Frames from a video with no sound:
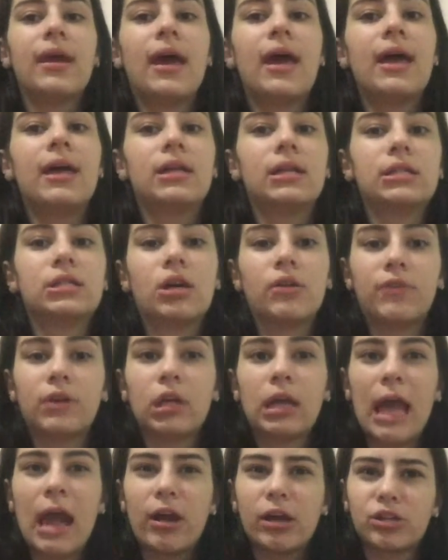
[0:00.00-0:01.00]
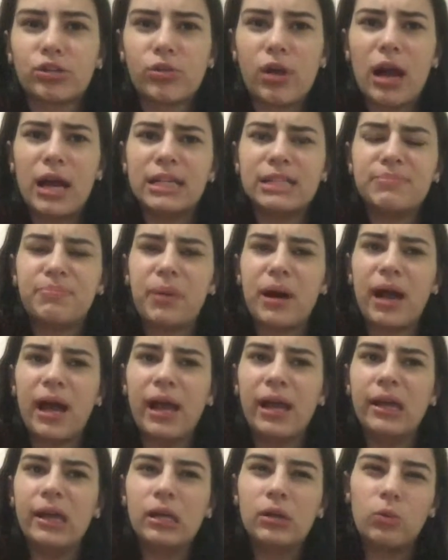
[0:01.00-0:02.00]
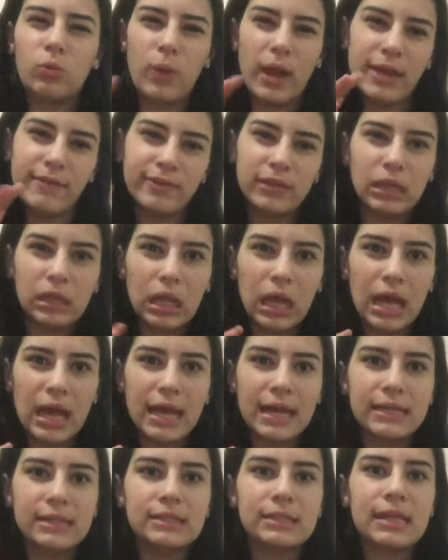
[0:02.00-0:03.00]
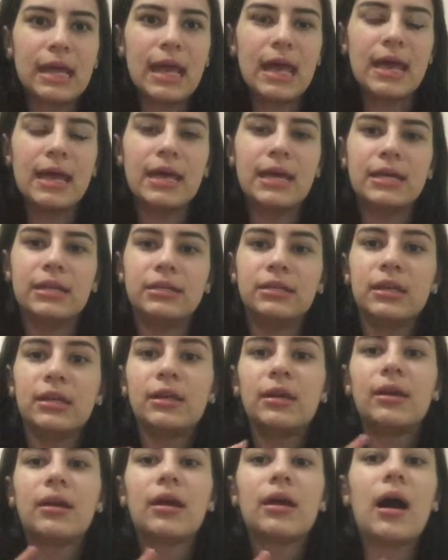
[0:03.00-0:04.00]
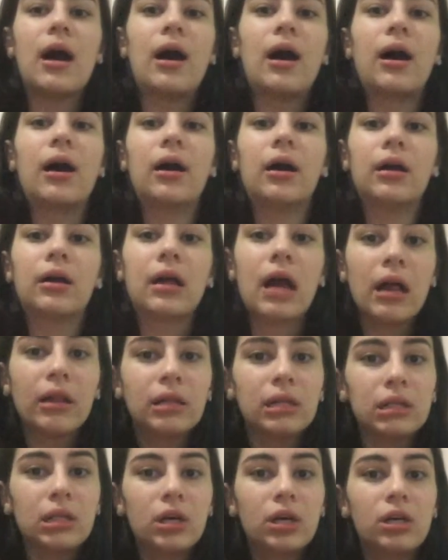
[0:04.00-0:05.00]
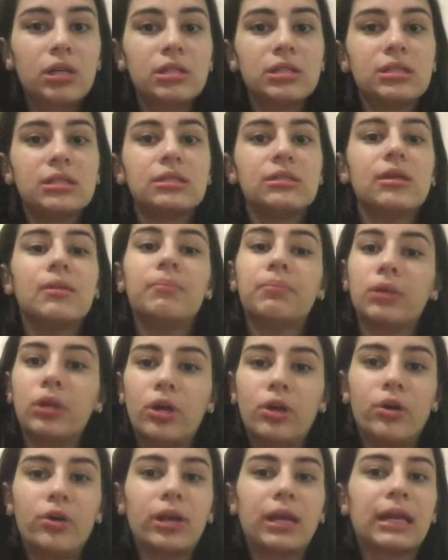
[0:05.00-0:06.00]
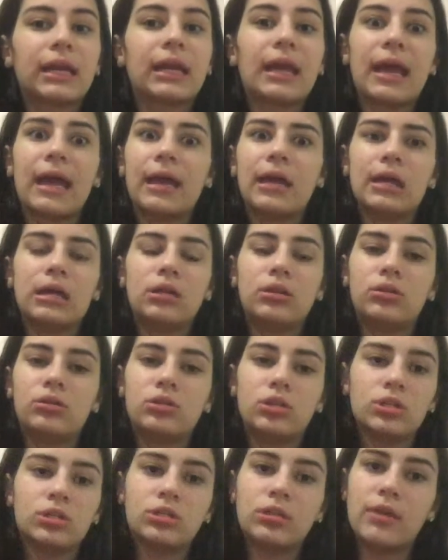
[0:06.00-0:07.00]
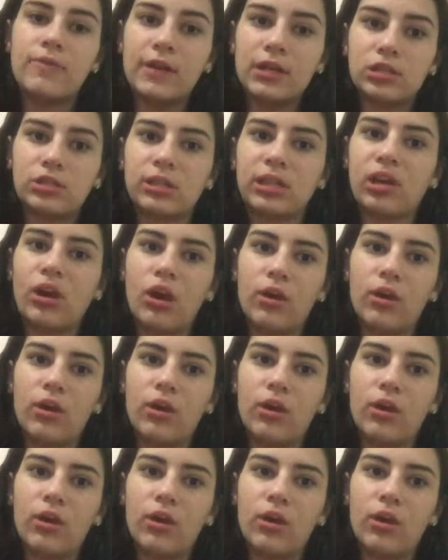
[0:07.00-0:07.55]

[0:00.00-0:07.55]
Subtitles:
And it's often characterized by wavy lines and color loss, blurring, and just eventually